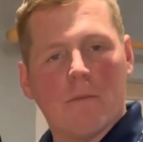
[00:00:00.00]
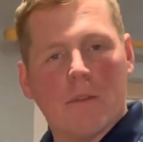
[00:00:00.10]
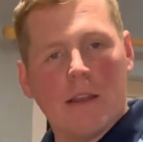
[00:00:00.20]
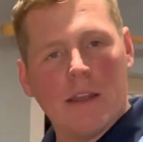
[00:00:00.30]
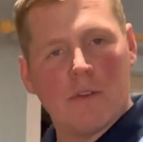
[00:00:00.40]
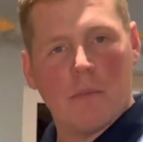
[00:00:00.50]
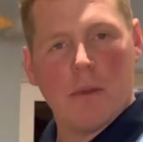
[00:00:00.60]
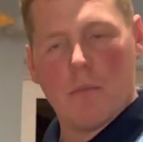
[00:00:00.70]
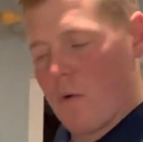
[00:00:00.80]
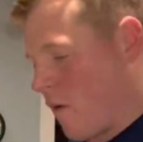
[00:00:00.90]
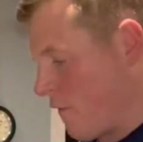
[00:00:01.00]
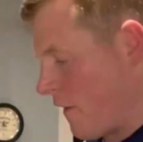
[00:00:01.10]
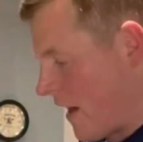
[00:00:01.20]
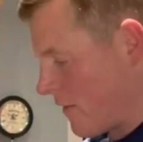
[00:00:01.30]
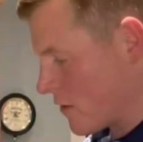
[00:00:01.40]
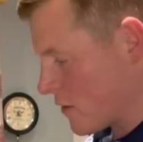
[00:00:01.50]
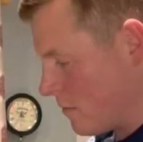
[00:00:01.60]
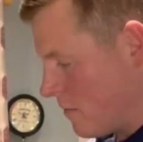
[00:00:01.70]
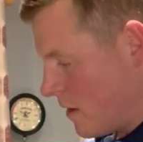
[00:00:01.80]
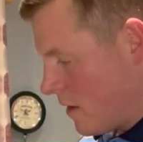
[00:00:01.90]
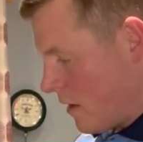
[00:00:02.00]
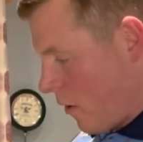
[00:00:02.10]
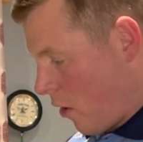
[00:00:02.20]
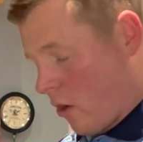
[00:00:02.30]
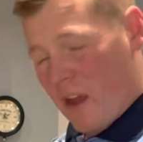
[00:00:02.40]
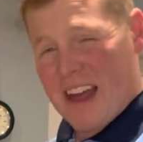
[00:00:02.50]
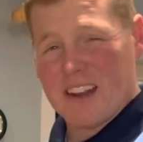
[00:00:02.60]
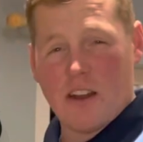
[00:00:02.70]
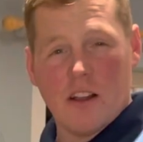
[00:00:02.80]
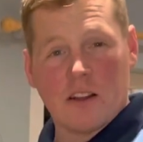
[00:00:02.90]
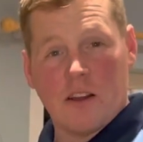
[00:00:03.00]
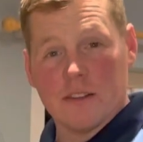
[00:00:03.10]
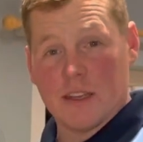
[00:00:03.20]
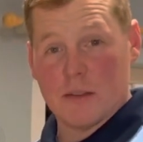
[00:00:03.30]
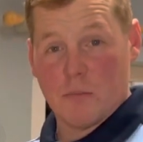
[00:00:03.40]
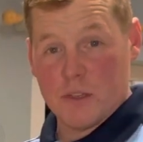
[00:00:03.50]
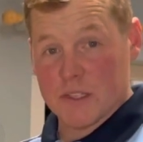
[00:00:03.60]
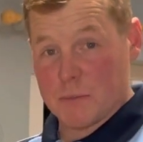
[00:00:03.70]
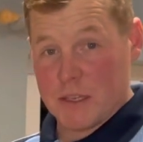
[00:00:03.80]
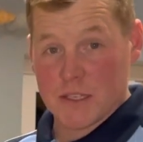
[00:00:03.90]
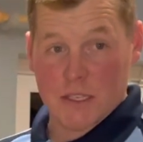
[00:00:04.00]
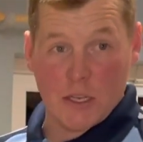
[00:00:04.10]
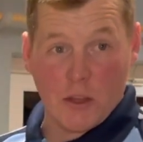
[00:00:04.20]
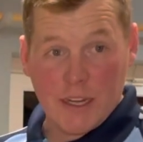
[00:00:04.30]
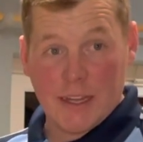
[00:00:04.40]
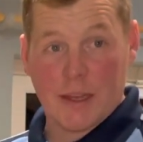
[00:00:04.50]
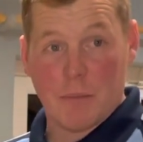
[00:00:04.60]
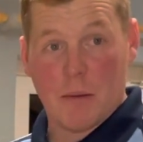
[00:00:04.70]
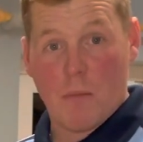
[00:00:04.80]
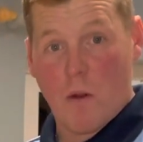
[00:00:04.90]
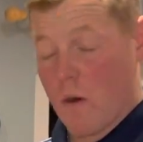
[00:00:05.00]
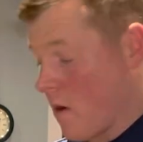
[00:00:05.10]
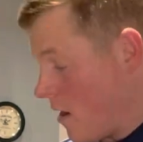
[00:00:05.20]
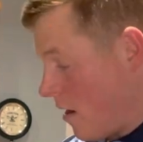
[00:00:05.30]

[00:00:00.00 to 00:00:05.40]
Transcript: Leave it a bit more flavoursome. Alcohol content might be slightly a bit more,